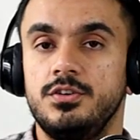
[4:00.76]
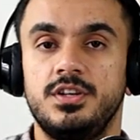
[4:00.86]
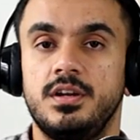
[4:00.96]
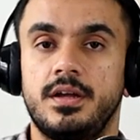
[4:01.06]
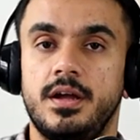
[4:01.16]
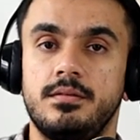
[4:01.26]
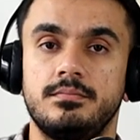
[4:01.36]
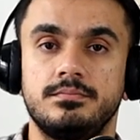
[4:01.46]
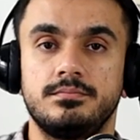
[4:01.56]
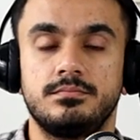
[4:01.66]
she didn't care.
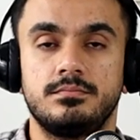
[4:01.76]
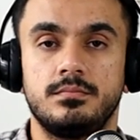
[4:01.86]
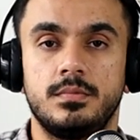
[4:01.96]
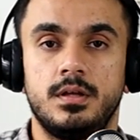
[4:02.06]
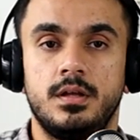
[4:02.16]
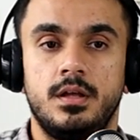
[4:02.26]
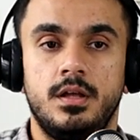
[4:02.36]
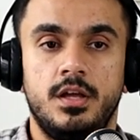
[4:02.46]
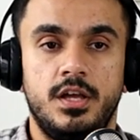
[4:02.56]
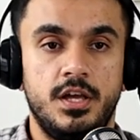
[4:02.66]

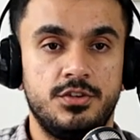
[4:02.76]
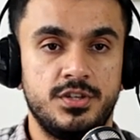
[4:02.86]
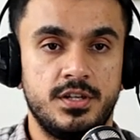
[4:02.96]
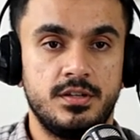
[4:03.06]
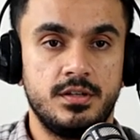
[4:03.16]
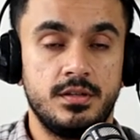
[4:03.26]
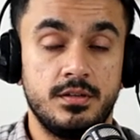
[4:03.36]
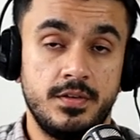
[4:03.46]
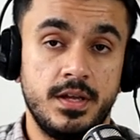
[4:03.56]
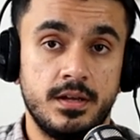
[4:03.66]
Is it
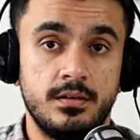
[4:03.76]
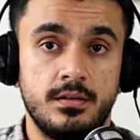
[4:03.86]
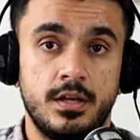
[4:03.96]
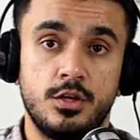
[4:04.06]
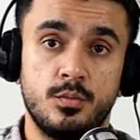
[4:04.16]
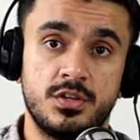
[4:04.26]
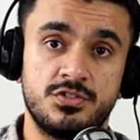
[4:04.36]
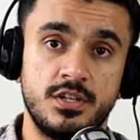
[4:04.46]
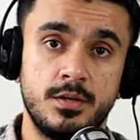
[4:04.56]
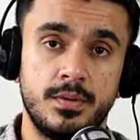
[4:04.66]
the weekend and you want to
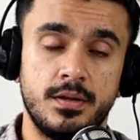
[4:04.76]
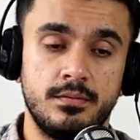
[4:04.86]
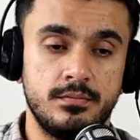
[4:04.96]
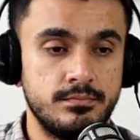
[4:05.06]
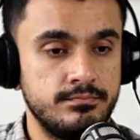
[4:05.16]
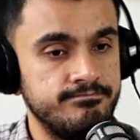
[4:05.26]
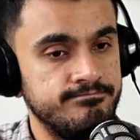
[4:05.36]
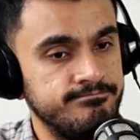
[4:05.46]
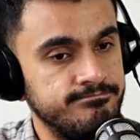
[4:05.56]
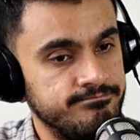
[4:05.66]
sleep in,
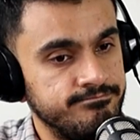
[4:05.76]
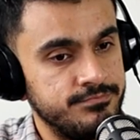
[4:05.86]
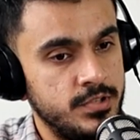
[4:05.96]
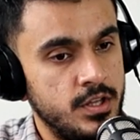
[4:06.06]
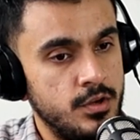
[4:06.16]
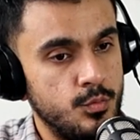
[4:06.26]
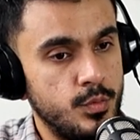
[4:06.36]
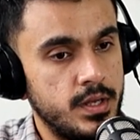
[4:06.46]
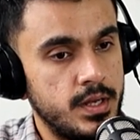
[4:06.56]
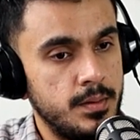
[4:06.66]

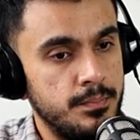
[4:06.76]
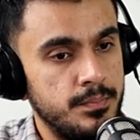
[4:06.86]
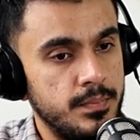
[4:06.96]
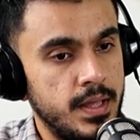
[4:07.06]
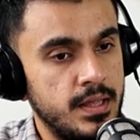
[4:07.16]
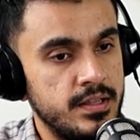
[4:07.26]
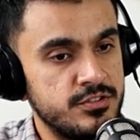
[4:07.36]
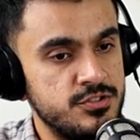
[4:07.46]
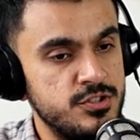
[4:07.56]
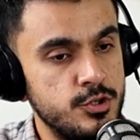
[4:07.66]
wake up and
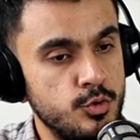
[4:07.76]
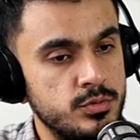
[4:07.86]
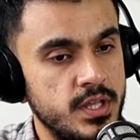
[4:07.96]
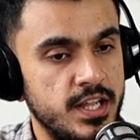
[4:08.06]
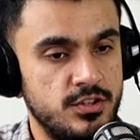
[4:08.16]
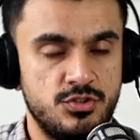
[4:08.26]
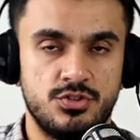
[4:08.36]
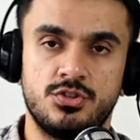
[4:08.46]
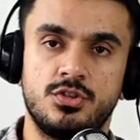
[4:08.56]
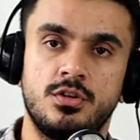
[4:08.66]
let's do
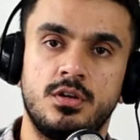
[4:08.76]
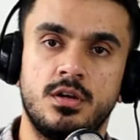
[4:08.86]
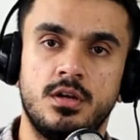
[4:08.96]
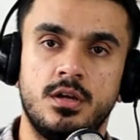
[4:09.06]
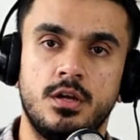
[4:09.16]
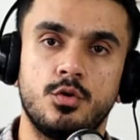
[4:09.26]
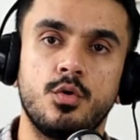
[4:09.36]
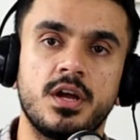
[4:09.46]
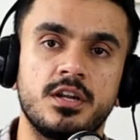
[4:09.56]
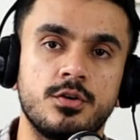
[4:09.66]
things.
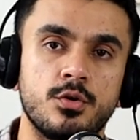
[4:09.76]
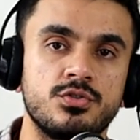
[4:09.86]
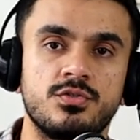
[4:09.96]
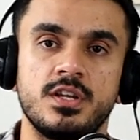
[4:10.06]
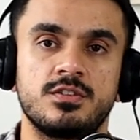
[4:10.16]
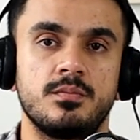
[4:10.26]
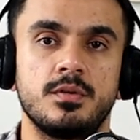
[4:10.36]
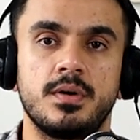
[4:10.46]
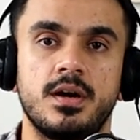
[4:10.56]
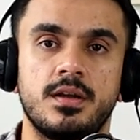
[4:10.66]
Go get groceries from
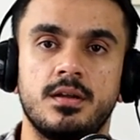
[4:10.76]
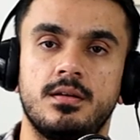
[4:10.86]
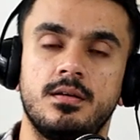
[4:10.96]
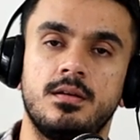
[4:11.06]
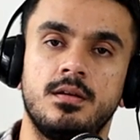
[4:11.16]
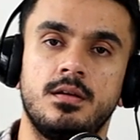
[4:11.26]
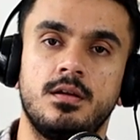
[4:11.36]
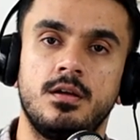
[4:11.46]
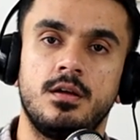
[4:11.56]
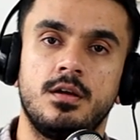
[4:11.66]
the market.
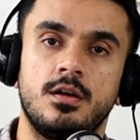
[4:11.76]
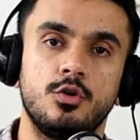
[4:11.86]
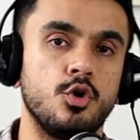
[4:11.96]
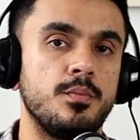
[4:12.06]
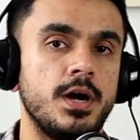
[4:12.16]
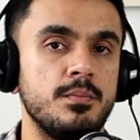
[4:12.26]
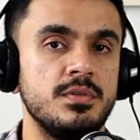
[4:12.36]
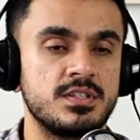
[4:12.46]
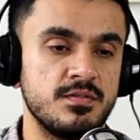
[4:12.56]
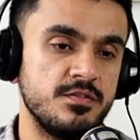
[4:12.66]
Go buy
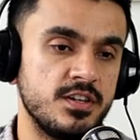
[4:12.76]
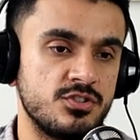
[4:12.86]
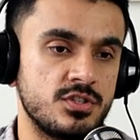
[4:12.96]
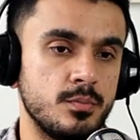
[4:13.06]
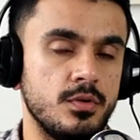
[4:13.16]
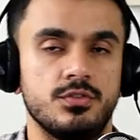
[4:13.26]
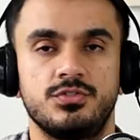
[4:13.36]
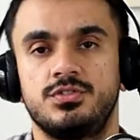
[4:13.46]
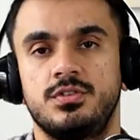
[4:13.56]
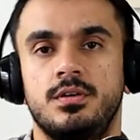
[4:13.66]
me some
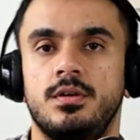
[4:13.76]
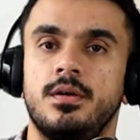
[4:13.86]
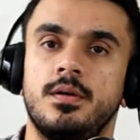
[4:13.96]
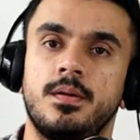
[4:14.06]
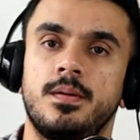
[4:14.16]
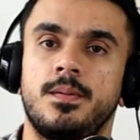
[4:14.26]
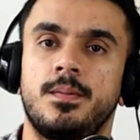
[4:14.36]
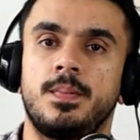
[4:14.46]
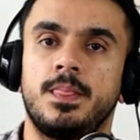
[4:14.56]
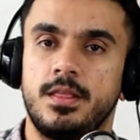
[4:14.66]
vegetables.
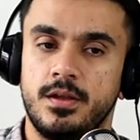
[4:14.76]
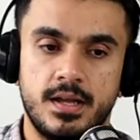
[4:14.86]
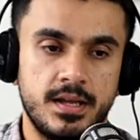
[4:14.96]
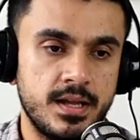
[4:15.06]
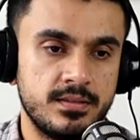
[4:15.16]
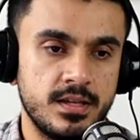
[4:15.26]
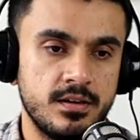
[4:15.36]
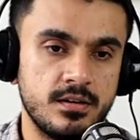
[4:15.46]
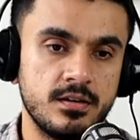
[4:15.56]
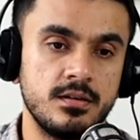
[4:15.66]
You got to get
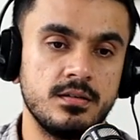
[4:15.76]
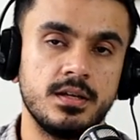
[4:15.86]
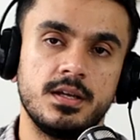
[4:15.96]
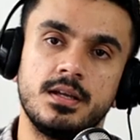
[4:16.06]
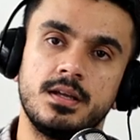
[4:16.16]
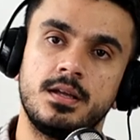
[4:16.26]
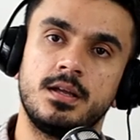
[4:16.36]
there early,